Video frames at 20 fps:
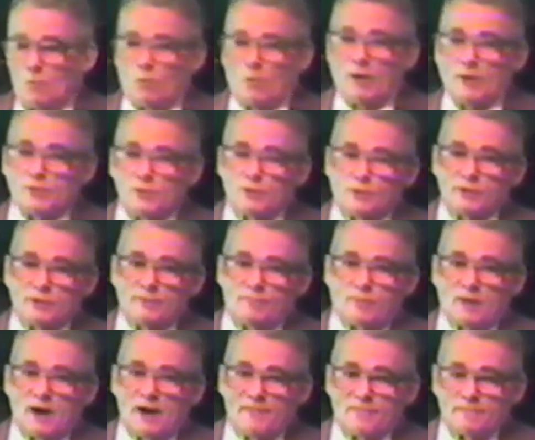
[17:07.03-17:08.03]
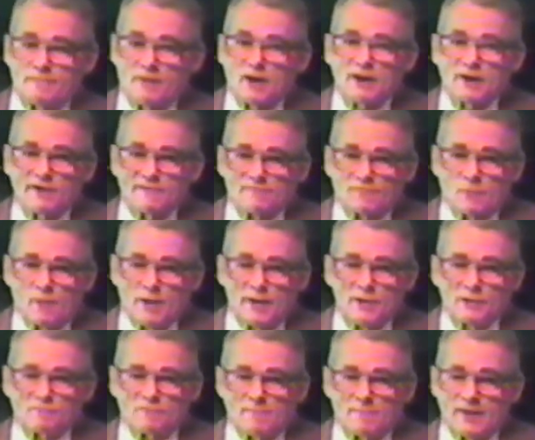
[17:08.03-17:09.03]
Well, you couldn't apply it to the body of
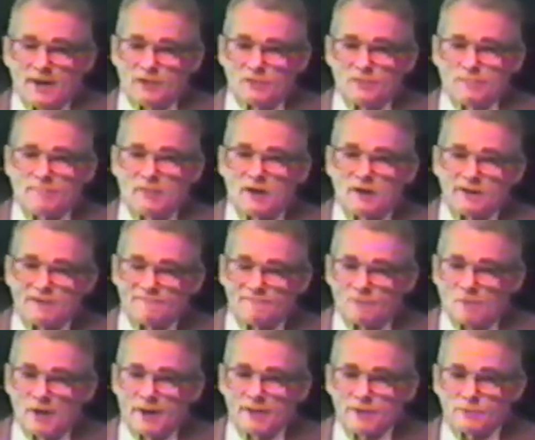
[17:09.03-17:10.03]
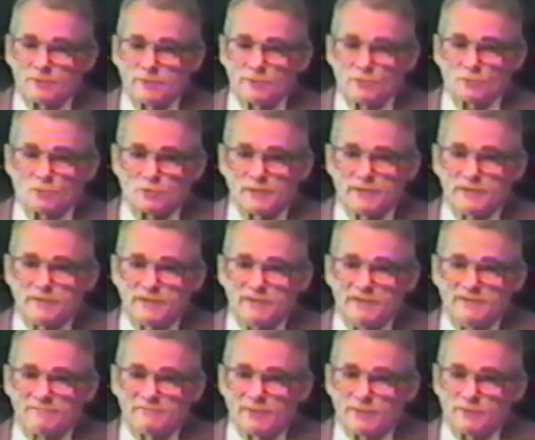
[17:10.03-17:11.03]
Christ. For man, the body of Christ, he's
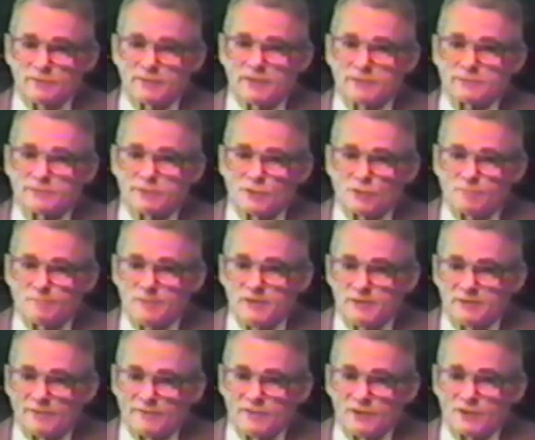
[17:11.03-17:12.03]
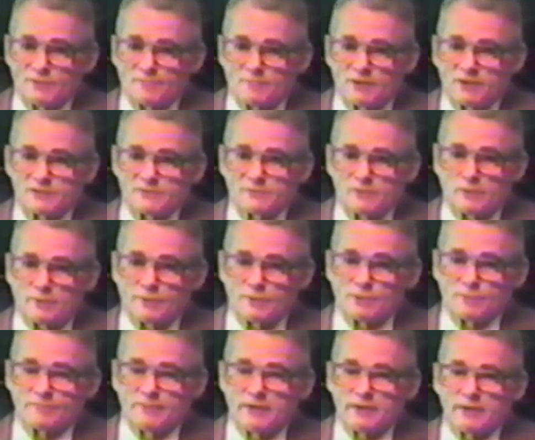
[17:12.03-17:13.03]
saved, and he's not just speaking on the inspiration of the
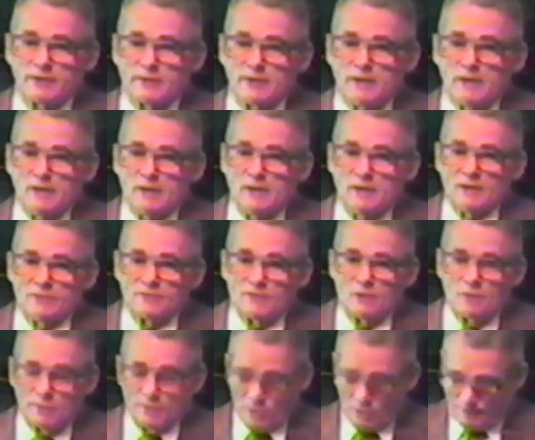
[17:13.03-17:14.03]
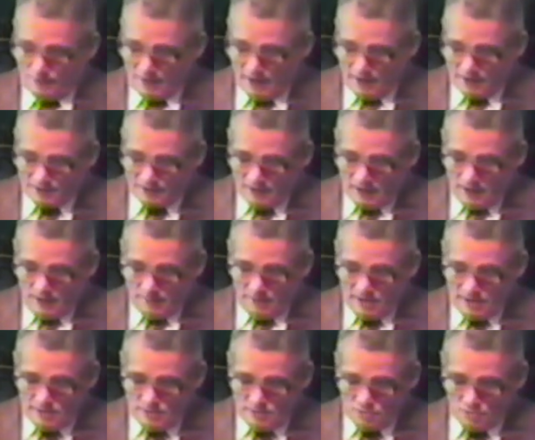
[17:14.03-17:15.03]
Holy Spirit. The Holy Spirit's in
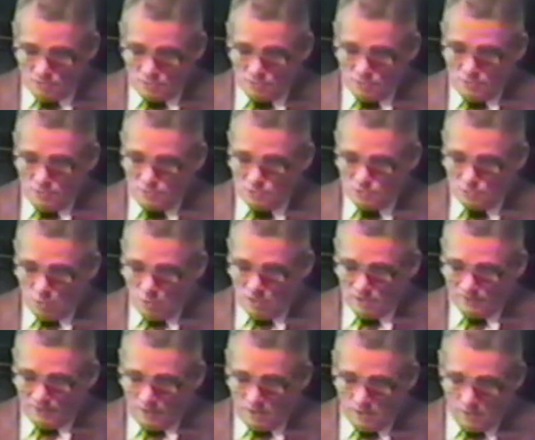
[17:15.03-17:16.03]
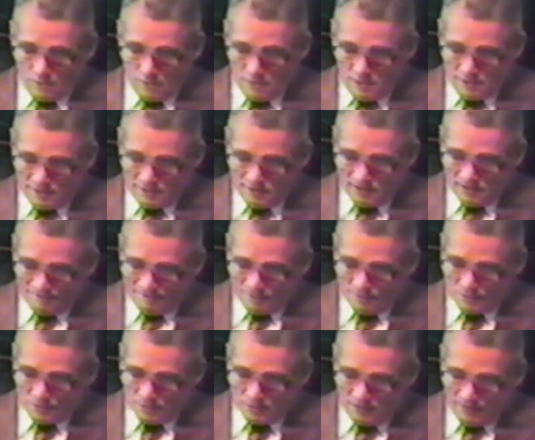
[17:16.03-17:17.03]
him, and he's joined to the Lord. Turn to
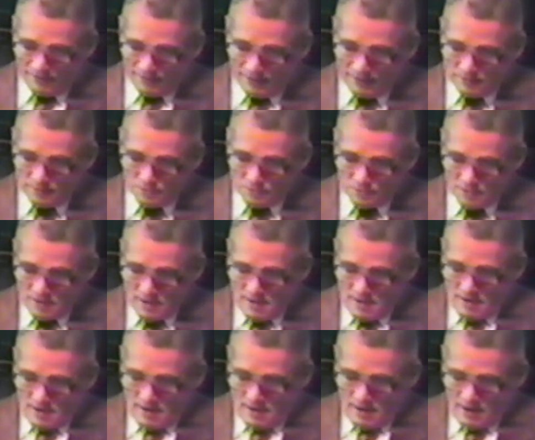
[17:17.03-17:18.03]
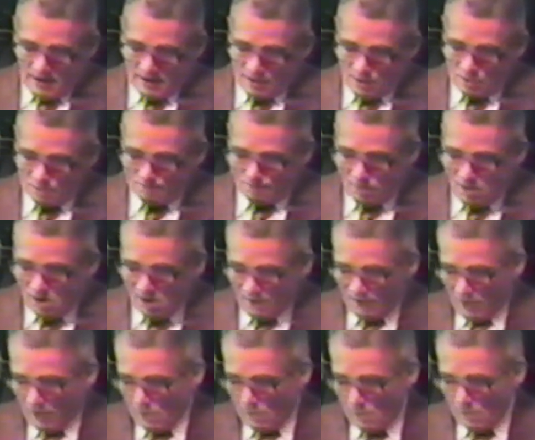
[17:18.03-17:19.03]
1 Corinthians. And he's
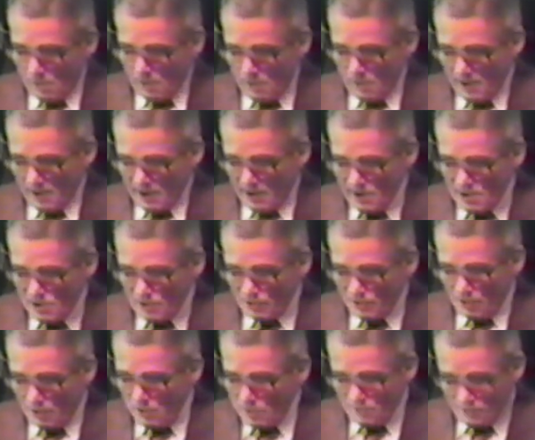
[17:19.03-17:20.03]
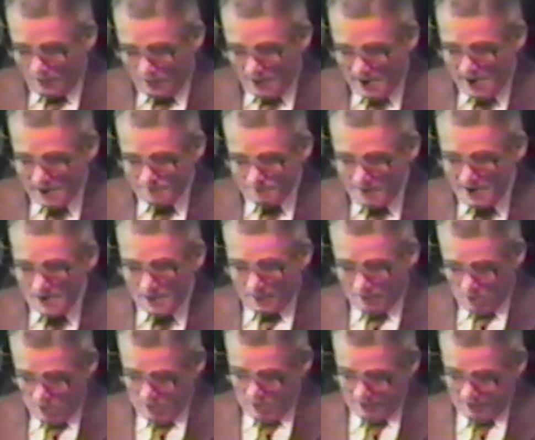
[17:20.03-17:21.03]
part of the Lord, and he couldn't lose it like
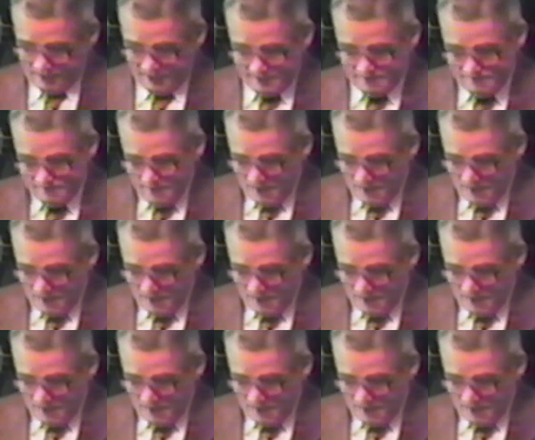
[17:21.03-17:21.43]
Balaam lost it.